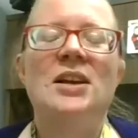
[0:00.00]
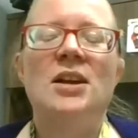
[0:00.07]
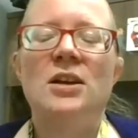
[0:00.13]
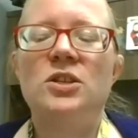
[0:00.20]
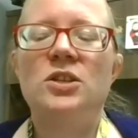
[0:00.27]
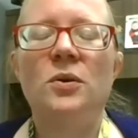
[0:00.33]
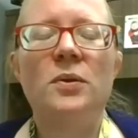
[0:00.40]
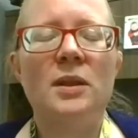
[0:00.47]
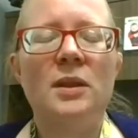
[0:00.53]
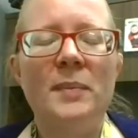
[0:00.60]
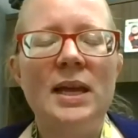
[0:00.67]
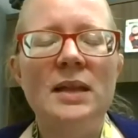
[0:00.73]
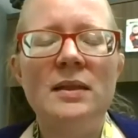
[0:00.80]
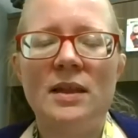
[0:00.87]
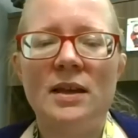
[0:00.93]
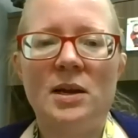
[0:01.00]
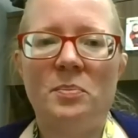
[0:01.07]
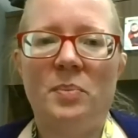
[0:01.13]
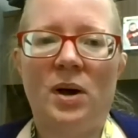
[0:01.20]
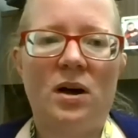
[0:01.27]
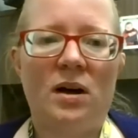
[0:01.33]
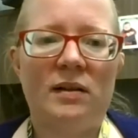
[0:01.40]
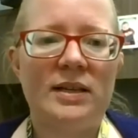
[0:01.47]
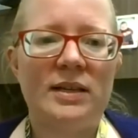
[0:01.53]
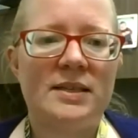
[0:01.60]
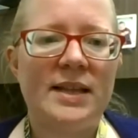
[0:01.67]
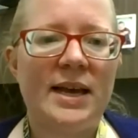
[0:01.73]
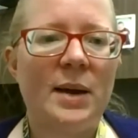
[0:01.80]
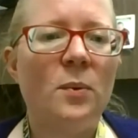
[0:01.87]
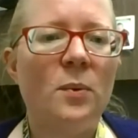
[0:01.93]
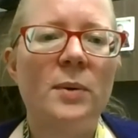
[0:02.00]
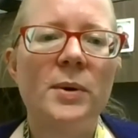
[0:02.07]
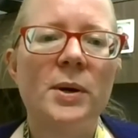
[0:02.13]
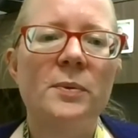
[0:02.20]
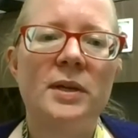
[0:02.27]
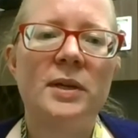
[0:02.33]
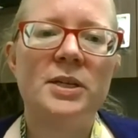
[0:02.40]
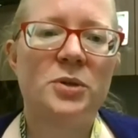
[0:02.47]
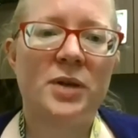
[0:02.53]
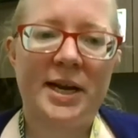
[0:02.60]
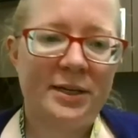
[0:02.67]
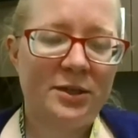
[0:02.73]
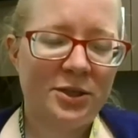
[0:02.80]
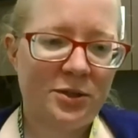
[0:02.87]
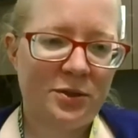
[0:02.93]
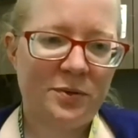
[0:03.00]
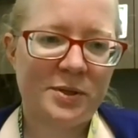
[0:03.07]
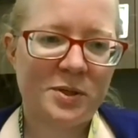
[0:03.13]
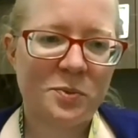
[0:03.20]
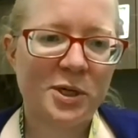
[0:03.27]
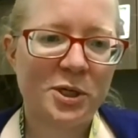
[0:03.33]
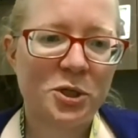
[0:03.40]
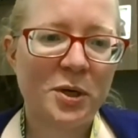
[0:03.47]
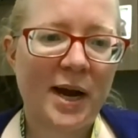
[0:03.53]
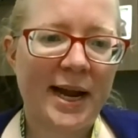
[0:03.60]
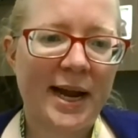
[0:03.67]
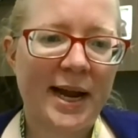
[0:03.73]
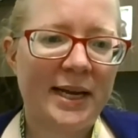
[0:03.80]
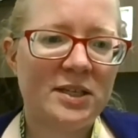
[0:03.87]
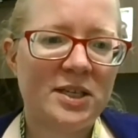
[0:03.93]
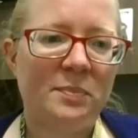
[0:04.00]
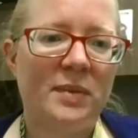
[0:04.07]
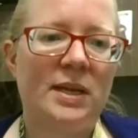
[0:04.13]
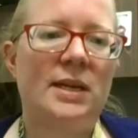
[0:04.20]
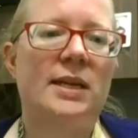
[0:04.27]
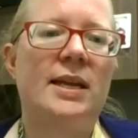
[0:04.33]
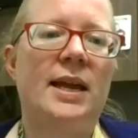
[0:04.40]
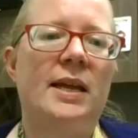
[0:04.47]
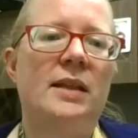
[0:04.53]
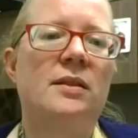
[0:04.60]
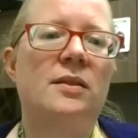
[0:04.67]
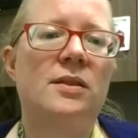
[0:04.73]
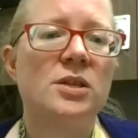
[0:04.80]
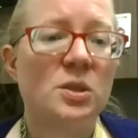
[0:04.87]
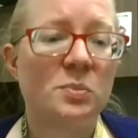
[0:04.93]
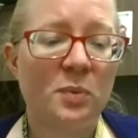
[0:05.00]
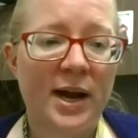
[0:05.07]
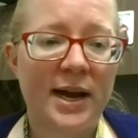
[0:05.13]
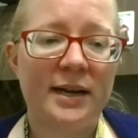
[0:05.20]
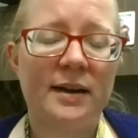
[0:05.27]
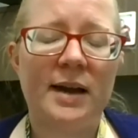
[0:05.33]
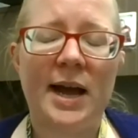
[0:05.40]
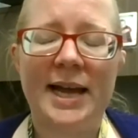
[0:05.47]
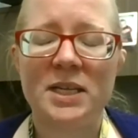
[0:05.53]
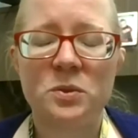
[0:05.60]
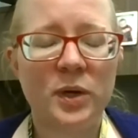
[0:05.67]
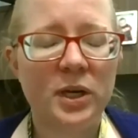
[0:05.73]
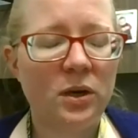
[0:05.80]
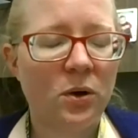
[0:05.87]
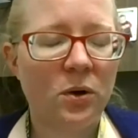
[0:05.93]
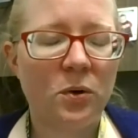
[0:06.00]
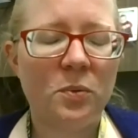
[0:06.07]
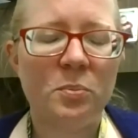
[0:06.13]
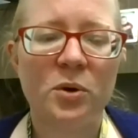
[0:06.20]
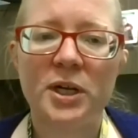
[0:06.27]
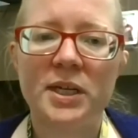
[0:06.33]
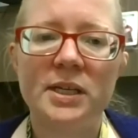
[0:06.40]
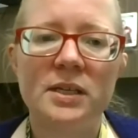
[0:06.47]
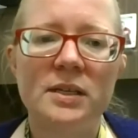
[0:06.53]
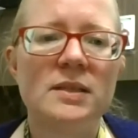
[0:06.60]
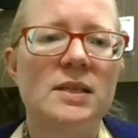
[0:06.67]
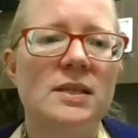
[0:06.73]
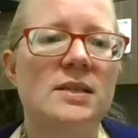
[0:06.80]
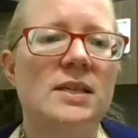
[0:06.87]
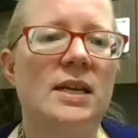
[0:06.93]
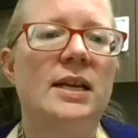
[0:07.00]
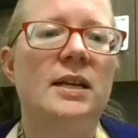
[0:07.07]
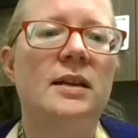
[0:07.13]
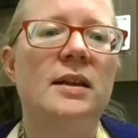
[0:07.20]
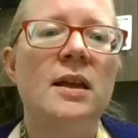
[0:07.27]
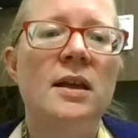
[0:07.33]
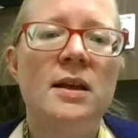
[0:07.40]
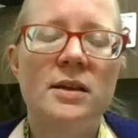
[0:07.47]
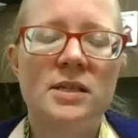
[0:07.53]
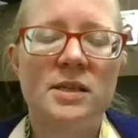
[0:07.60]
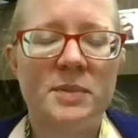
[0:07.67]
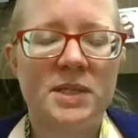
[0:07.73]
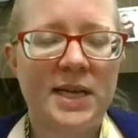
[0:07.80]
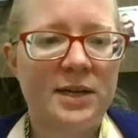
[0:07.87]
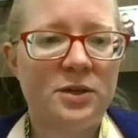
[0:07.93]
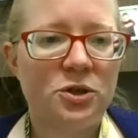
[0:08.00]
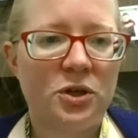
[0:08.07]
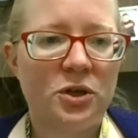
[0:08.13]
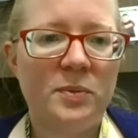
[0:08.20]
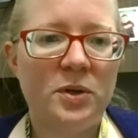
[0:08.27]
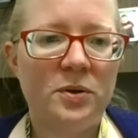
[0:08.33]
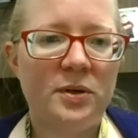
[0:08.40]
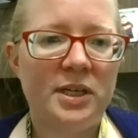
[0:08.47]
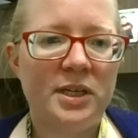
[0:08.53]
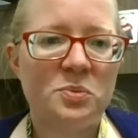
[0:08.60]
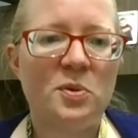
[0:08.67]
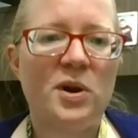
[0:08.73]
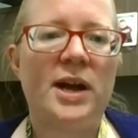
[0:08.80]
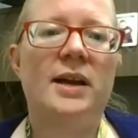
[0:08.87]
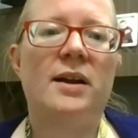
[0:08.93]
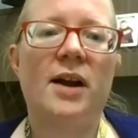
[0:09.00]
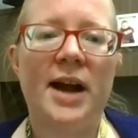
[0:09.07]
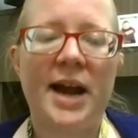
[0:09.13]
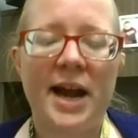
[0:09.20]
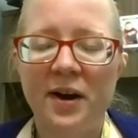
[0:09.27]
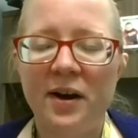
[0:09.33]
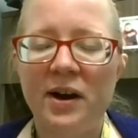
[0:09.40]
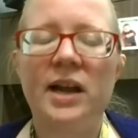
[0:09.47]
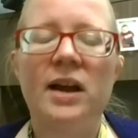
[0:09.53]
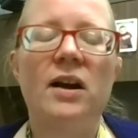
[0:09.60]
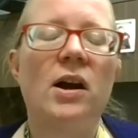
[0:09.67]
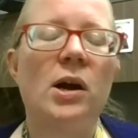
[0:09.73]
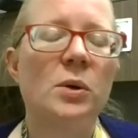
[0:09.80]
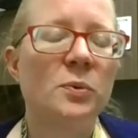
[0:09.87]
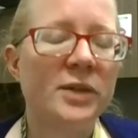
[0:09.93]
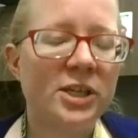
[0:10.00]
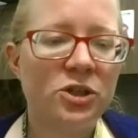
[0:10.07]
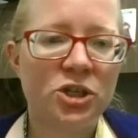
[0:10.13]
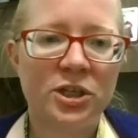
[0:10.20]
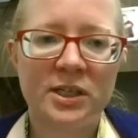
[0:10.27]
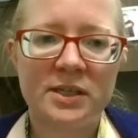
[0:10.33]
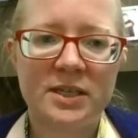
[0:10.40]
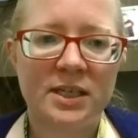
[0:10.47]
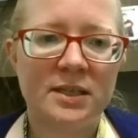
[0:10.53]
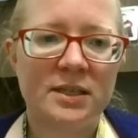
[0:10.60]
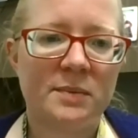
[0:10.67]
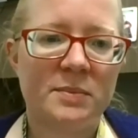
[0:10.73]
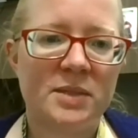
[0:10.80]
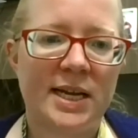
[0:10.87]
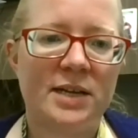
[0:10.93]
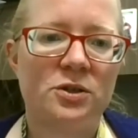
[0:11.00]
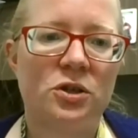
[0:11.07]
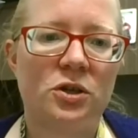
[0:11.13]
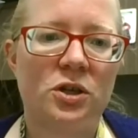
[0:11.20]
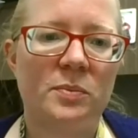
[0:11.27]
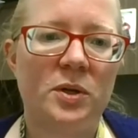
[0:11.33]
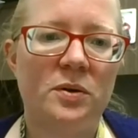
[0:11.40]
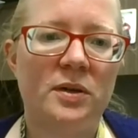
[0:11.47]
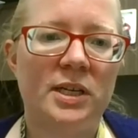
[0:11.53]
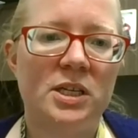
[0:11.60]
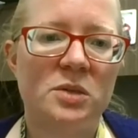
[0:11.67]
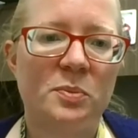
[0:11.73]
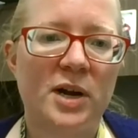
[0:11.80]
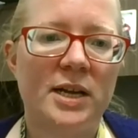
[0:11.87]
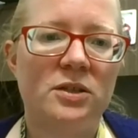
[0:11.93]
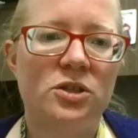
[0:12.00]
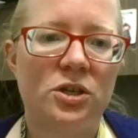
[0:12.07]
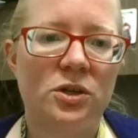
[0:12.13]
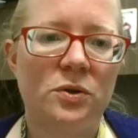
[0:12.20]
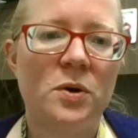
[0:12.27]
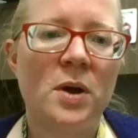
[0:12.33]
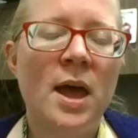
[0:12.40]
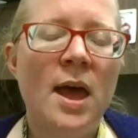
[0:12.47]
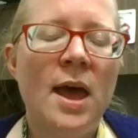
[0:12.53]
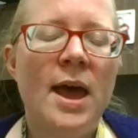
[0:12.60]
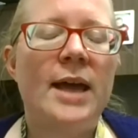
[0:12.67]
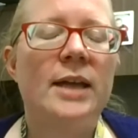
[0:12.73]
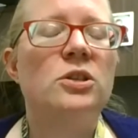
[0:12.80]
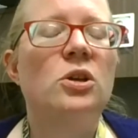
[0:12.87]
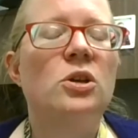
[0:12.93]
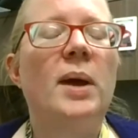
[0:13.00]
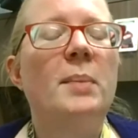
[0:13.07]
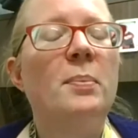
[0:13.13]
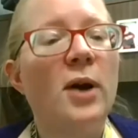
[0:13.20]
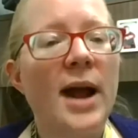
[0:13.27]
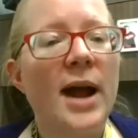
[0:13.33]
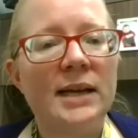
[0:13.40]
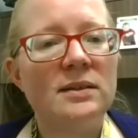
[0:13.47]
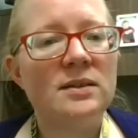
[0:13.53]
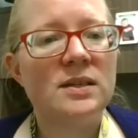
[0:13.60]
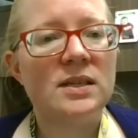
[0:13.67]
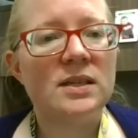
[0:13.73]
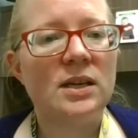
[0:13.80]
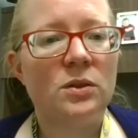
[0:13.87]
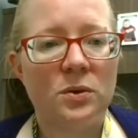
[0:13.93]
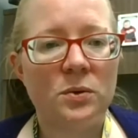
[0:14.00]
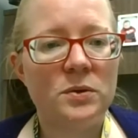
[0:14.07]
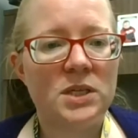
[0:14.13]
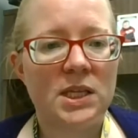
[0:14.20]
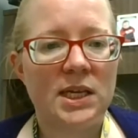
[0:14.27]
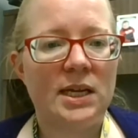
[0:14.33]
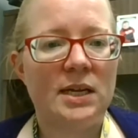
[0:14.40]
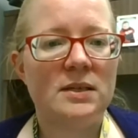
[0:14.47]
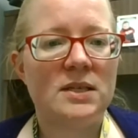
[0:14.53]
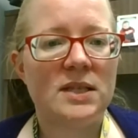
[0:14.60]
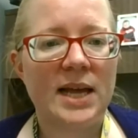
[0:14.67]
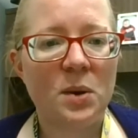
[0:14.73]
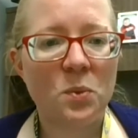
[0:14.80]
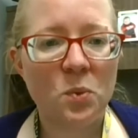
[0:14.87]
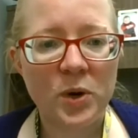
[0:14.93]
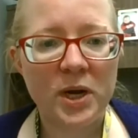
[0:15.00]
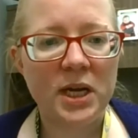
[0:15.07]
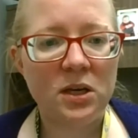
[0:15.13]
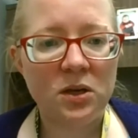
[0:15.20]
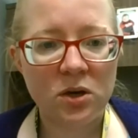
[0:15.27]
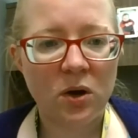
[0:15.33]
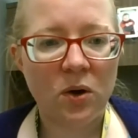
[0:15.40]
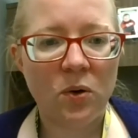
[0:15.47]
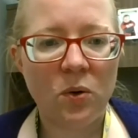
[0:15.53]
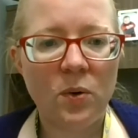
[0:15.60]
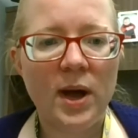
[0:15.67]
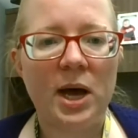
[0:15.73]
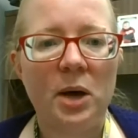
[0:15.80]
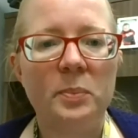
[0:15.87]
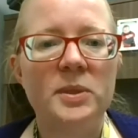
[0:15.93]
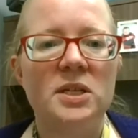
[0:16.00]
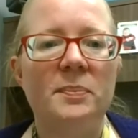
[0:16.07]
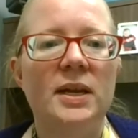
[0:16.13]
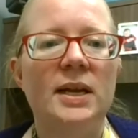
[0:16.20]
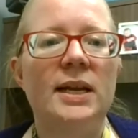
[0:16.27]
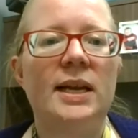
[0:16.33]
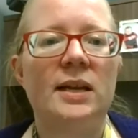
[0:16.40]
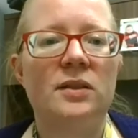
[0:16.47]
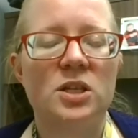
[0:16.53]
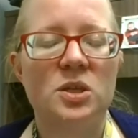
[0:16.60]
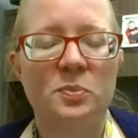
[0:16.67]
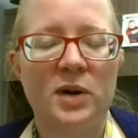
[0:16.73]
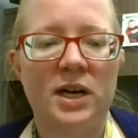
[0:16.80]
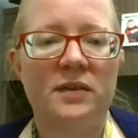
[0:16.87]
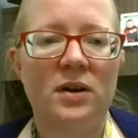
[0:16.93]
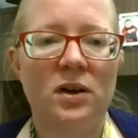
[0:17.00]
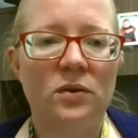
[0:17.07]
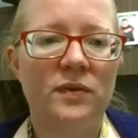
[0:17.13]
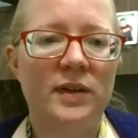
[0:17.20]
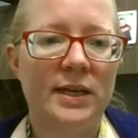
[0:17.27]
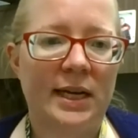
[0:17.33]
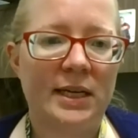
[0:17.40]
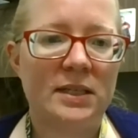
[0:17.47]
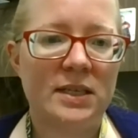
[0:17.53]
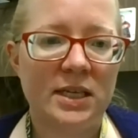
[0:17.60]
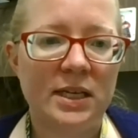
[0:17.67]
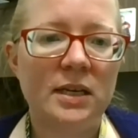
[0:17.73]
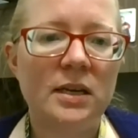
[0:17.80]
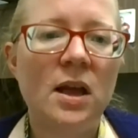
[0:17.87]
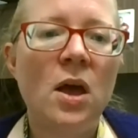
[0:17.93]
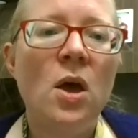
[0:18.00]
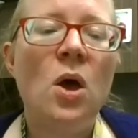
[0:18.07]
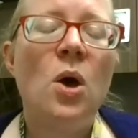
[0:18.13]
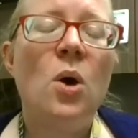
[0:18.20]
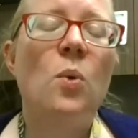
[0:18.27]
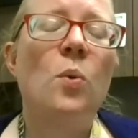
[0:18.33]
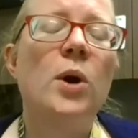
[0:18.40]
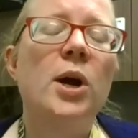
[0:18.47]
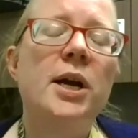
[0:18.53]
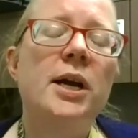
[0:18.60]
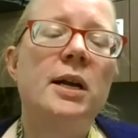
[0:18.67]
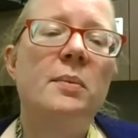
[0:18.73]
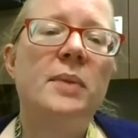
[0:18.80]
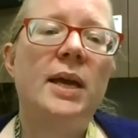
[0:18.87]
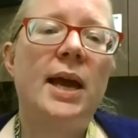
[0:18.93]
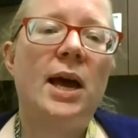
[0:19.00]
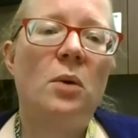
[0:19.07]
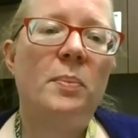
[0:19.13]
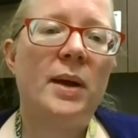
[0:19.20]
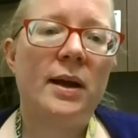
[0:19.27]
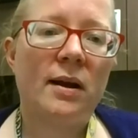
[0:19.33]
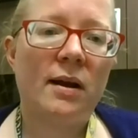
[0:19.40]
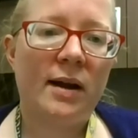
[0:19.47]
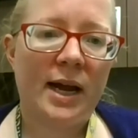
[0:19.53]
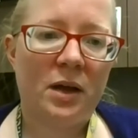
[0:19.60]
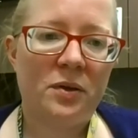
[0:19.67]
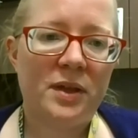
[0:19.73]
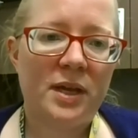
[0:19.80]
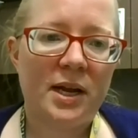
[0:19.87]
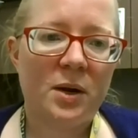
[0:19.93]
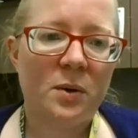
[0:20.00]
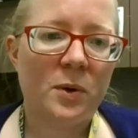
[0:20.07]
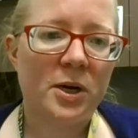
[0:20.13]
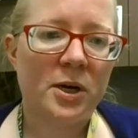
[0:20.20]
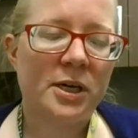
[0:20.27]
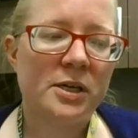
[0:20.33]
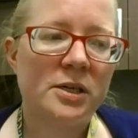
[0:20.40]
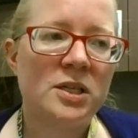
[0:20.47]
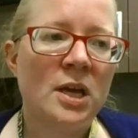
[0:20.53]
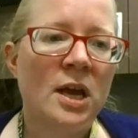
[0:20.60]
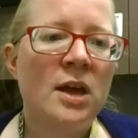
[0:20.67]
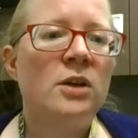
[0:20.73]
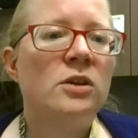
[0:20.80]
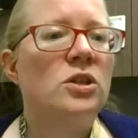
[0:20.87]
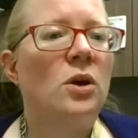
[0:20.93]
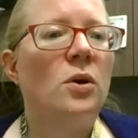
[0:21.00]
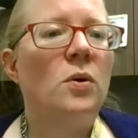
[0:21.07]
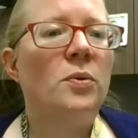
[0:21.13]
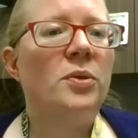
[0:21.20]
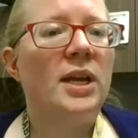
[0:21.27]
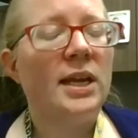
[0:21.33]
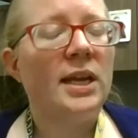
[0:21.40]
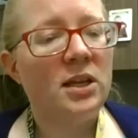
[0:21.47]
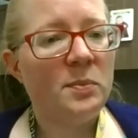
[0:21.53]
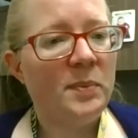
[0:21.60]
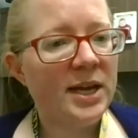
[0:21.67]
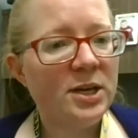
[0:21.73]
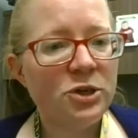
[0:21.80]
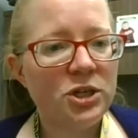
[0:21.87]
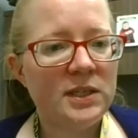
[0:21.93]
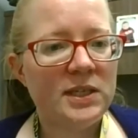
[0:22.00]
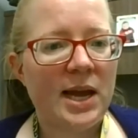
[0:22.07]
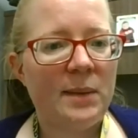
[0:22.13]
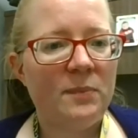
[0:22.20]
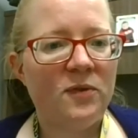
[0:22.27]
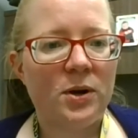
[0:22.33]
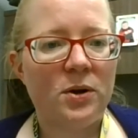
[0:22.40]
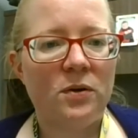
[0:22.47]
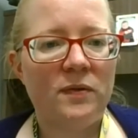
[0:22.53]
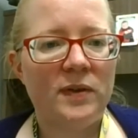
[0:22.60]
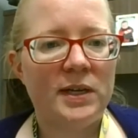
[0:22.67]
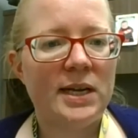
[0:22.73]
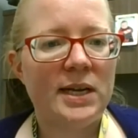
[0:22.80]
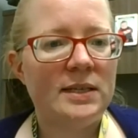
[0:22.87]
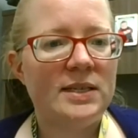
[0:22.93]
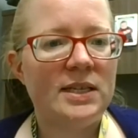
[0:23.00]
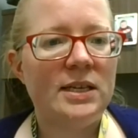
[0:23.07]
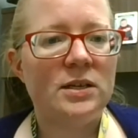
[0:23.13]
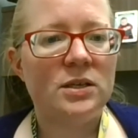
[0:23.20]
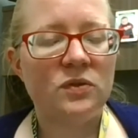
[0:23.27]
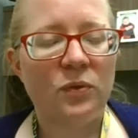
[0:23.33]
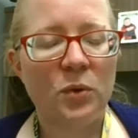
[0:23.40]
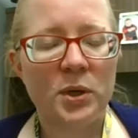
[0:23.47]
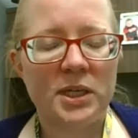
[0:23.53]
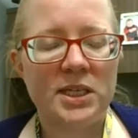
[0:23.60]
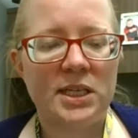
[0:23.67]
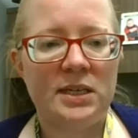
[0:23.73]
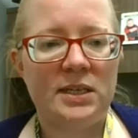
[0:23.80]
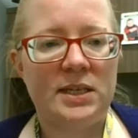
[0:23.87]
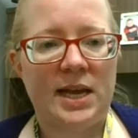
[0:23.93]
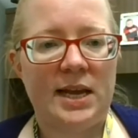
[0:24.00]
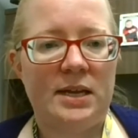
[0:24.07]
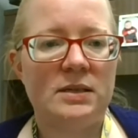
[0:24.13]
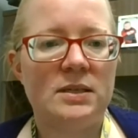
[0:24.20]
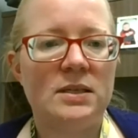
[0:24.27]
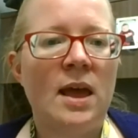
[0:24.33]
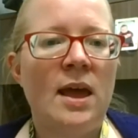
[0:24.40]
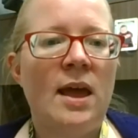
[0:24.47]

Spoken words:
So the main thing, Paul, is that what we're really trying to do is we're trying to mitigate the spread. As we know, Brookings is in substantial community spread. Our area, our region is in substantial community spread too. And so by practicing those things that we know help to mitigate the spread of COVID-19, we're going to be helping our healthcare workers. So the incubation time for COVID-19 is 14 days.